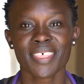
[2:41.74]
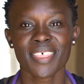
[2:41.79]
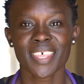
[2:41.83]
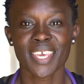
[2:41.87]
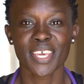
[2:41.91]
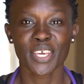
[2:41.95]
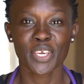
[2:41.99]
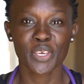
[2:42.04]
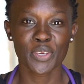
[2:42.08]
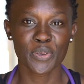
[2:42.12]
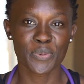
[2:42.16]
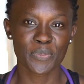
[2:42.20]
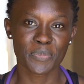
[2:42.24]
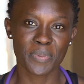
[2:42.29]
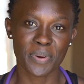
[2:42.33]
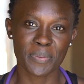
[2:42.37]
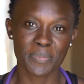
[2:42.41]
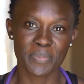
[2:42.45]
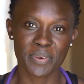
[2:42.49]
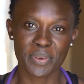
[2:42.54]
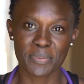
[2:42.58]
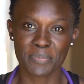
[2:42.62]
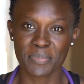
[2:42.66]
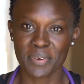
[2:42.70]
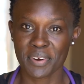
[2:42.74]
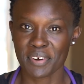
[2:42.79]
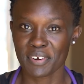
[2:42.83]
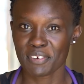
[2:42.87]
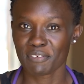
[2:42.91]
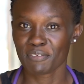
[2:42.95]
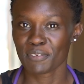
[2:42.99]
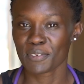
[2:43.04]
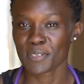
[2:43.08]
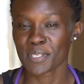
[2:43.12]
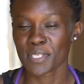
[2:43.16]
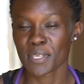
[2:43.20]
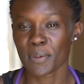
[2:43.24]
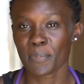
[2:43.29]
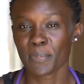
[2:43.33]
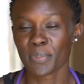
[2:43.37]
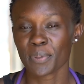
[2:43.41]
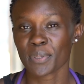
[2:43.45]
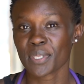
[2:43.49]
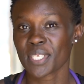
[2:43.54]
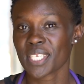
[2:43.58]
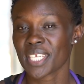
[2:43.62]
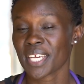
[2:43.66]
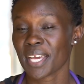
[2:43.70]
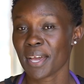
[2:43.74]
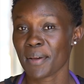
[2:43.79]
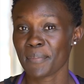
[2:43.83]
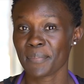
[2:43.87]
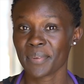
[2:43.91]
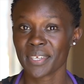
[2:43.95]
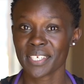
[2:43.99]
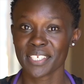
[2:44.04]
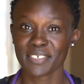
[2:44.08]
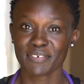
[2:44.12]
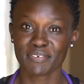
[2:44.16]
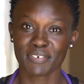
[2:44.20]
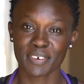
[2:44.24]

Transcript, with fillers: Thank you, Mama Imara, for supporting Amani